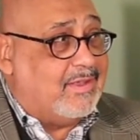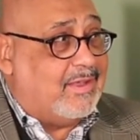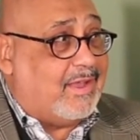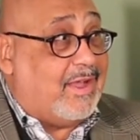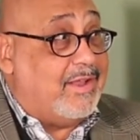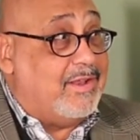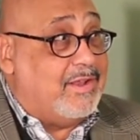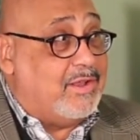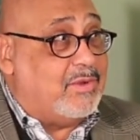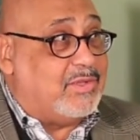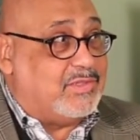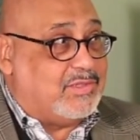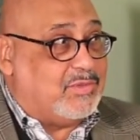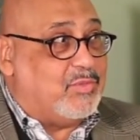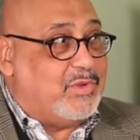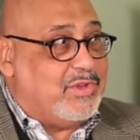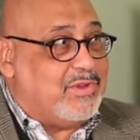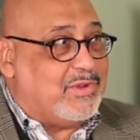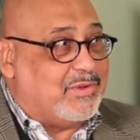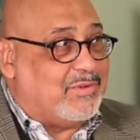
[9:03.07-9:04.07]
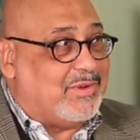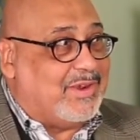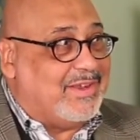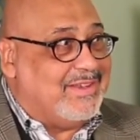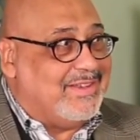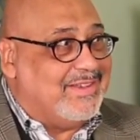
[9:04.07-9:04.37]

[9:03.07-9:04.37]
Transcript: I know, it's weird, right?